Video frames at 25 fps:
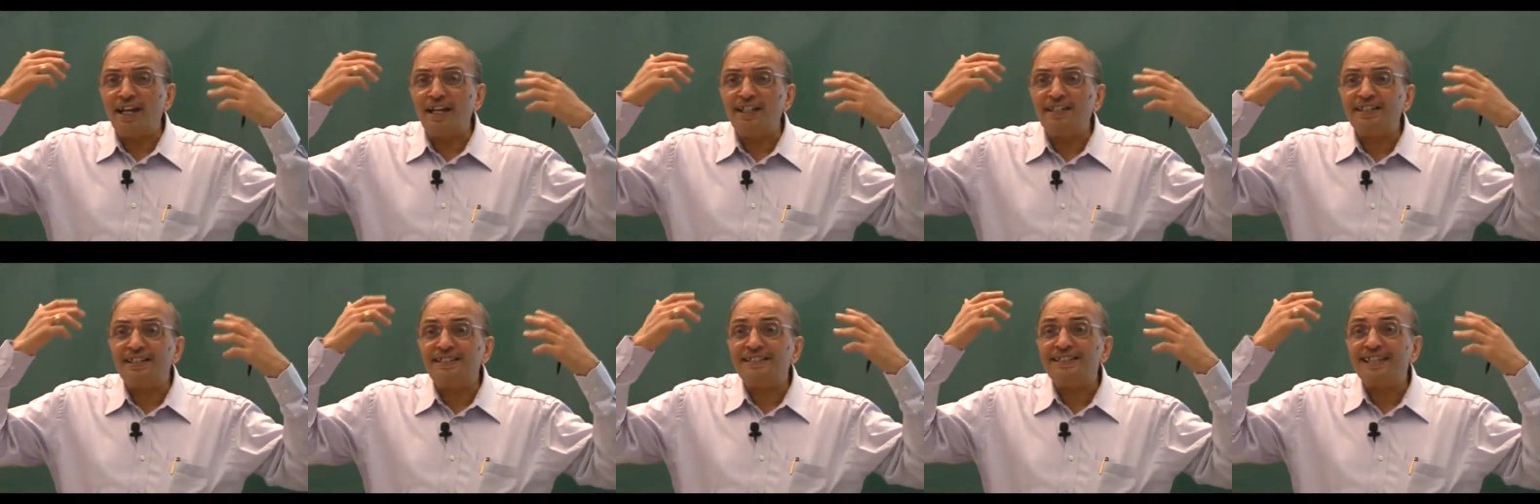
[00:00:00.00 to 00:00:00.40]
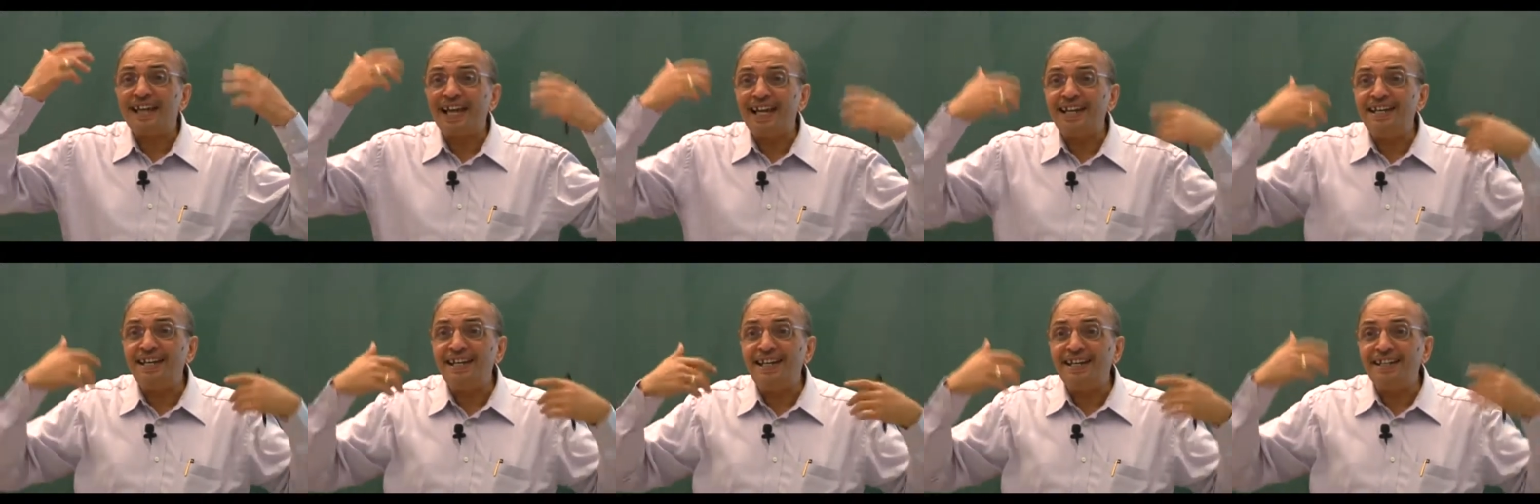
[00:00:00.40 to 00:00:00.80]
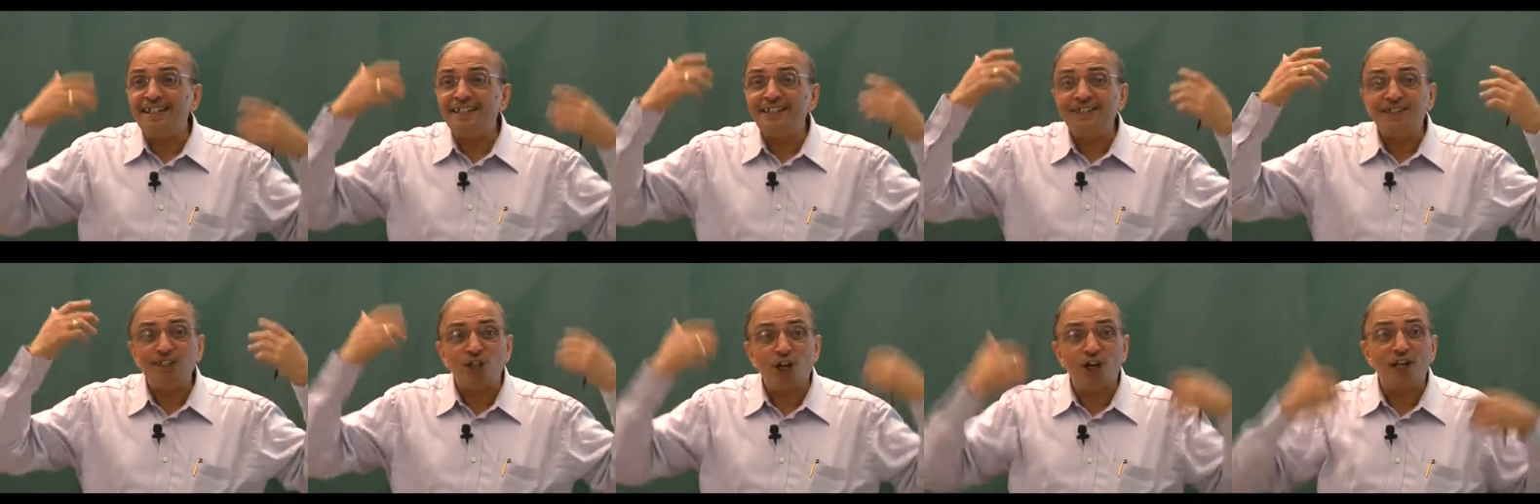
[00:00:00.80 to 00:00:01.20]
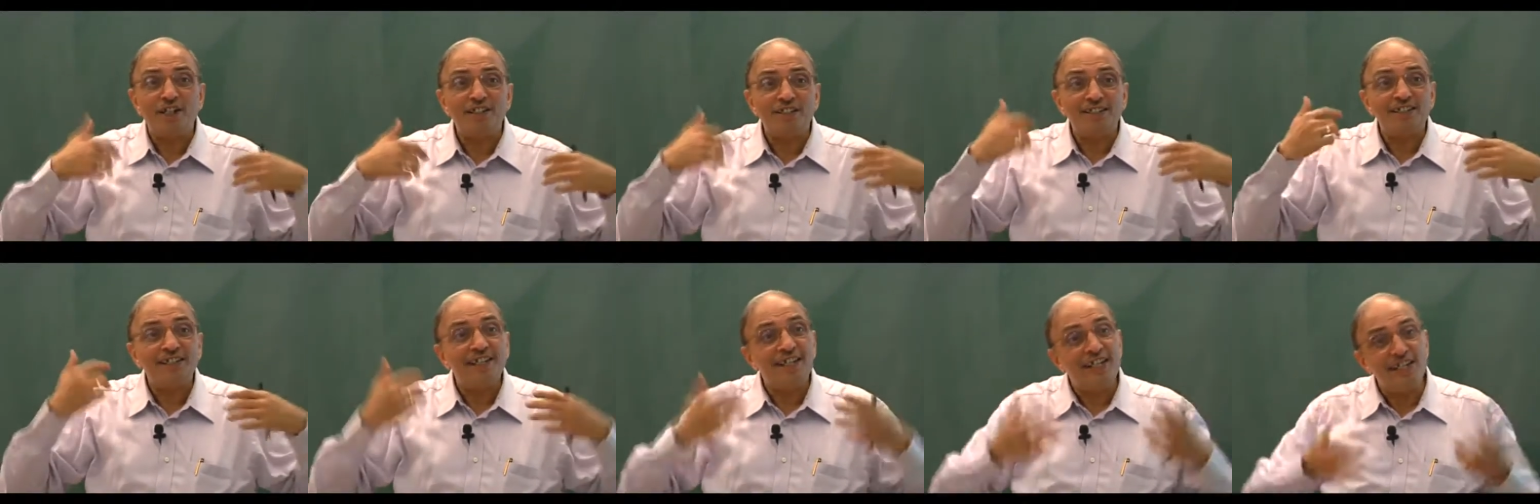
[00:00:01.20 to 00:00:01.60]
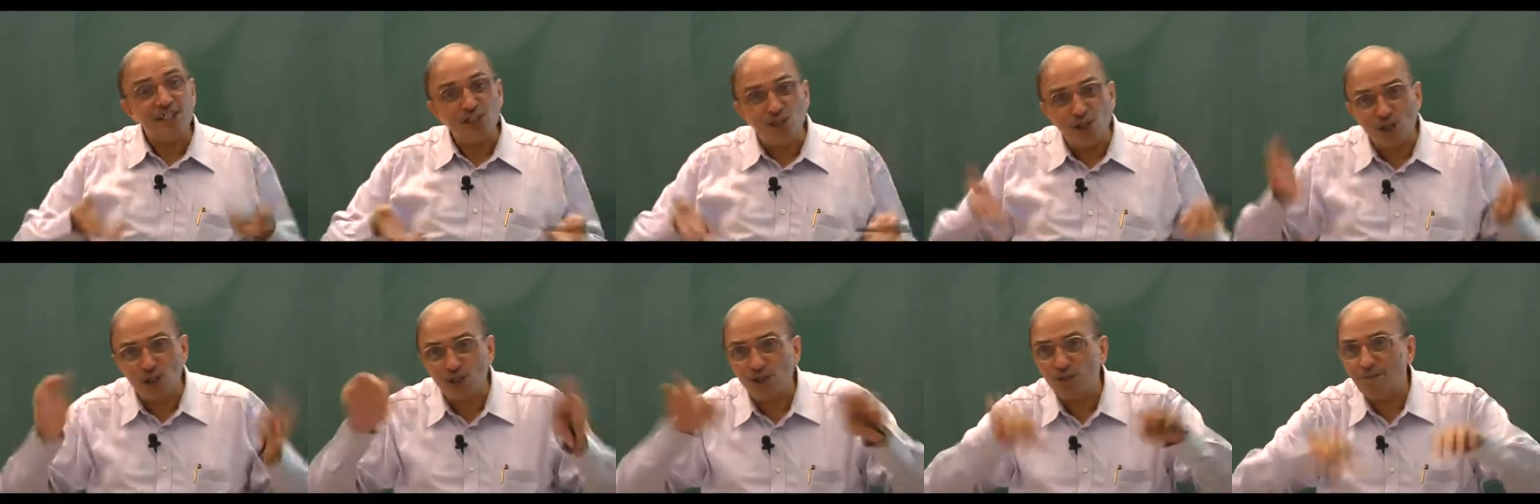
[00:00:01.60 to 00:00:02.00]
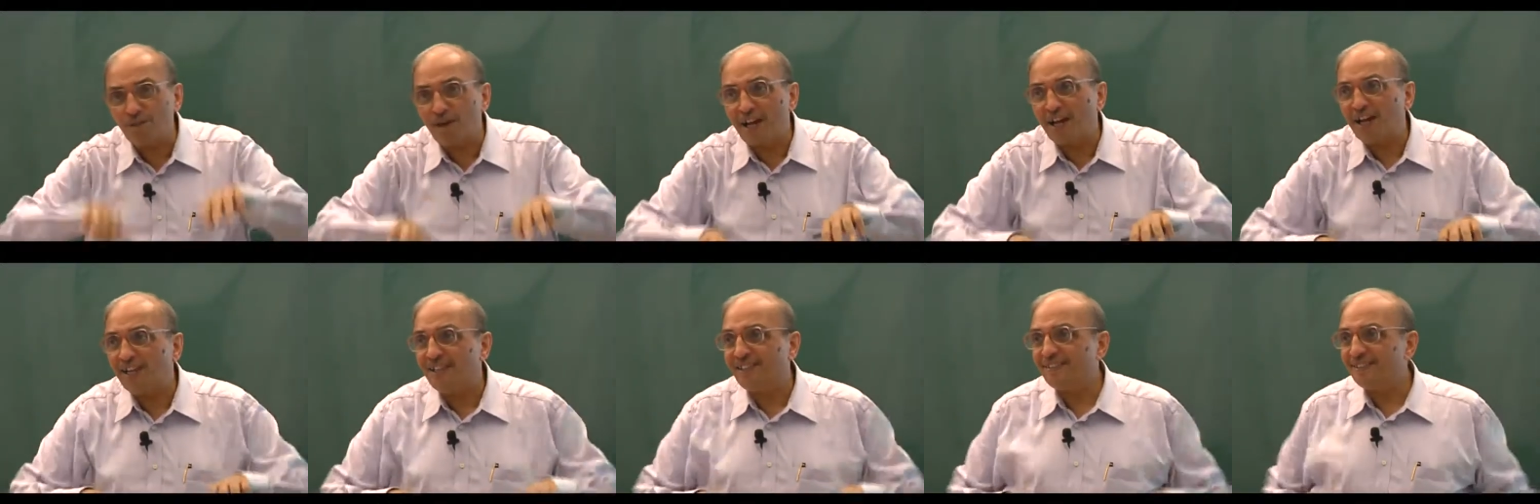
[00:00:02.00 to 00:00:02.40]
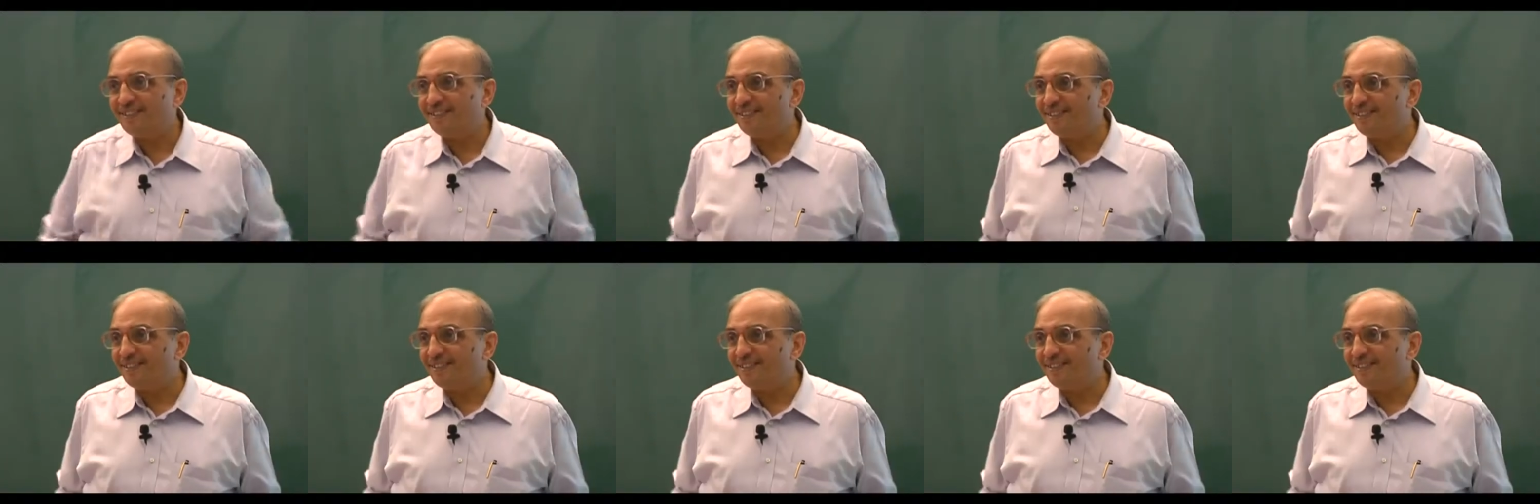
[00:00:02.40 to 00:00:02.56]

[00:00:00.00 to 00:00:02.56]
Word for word: and silent thoughts in your own mind